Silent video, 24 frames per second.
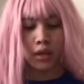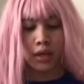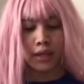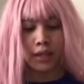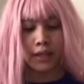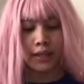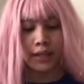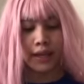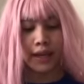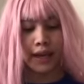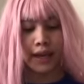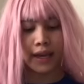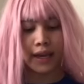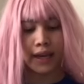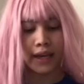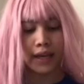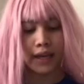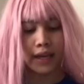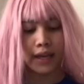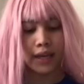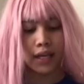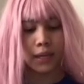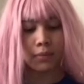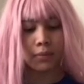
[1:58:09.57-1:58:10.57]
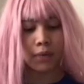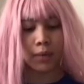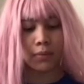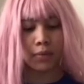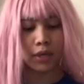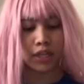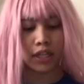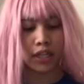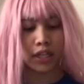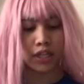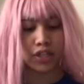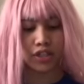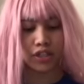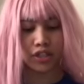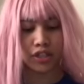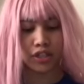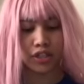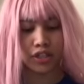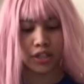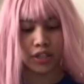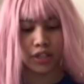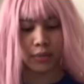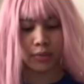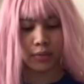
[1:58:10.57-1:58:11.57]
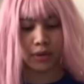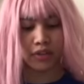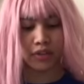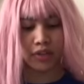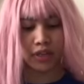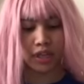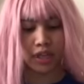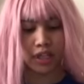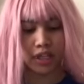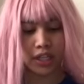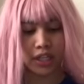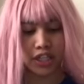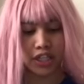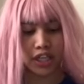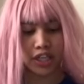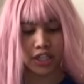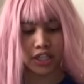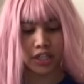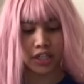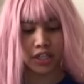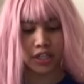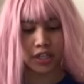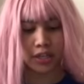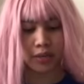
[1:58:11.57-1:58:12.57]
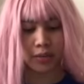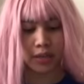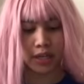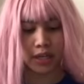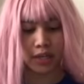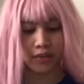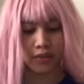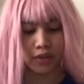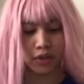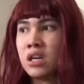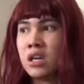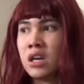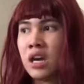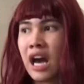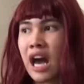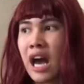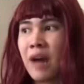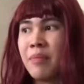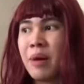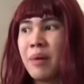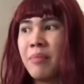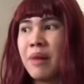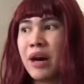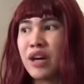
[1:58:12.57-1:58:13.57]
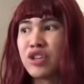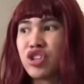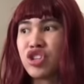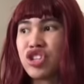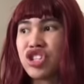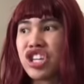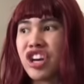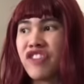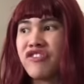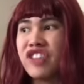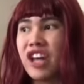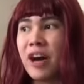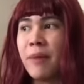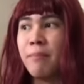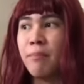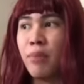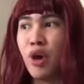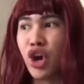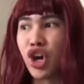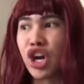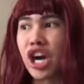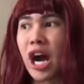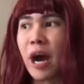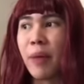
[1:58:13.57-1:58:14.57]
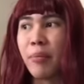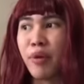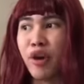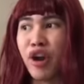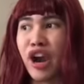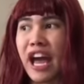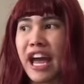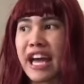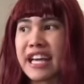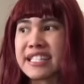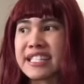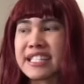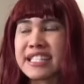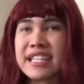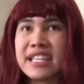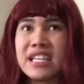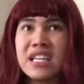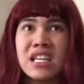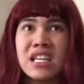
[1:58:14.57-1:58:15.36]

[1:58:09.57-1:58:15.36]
They play ball, then they took turns to jump off the dog and chase each other back and forth. I'm about to shove that book up her ass.